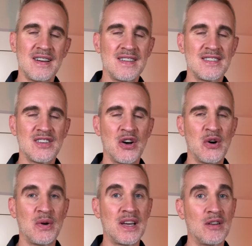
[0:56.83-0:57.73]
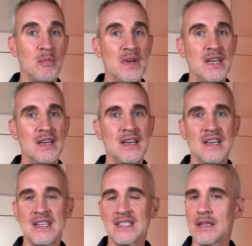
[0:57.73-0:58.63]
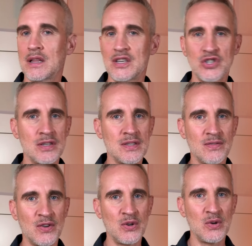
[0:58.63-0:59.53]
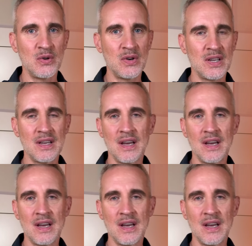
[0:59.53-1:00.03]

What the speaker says: so it'll be delicious food